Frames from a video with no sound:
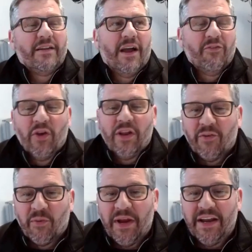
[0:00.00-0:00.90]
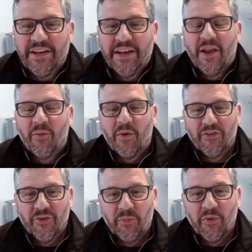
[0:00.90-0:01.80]
I've only ever ran at Delaware,
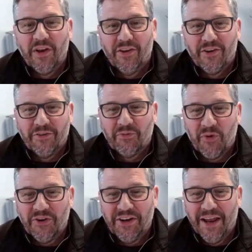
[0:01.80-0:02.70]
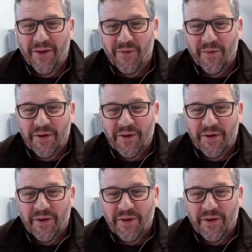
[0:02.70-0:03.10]
so I'm really looking forward to Delaware